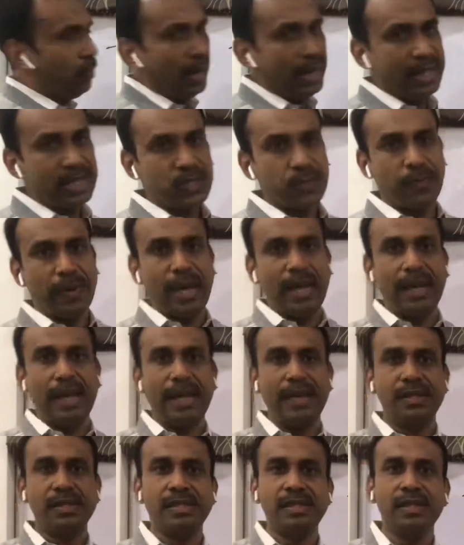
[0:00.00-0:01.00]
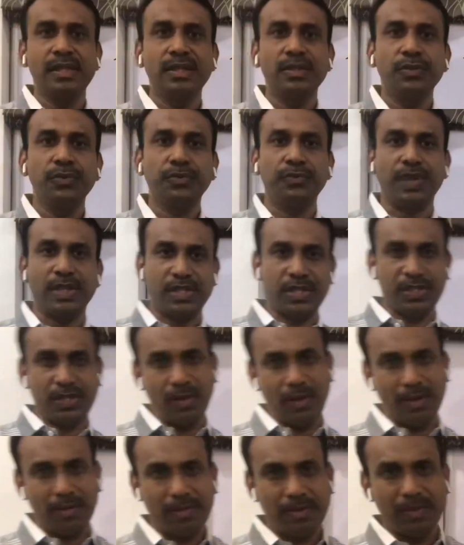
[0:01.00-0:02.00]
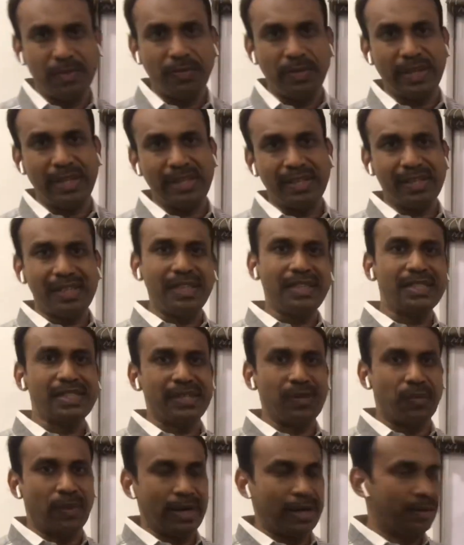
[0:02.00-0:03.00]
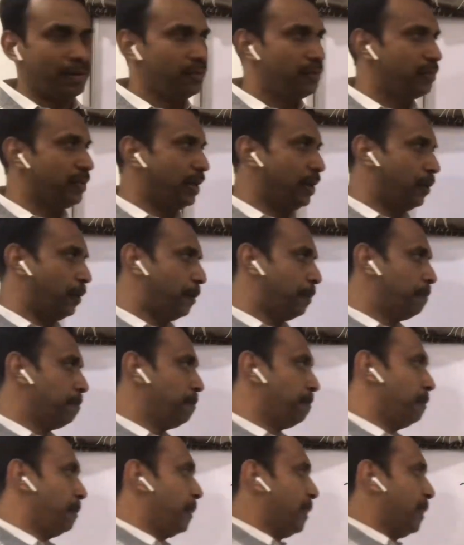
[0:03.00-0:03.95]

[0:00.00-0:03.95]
what is Faraday's first law? Very easy one. We know.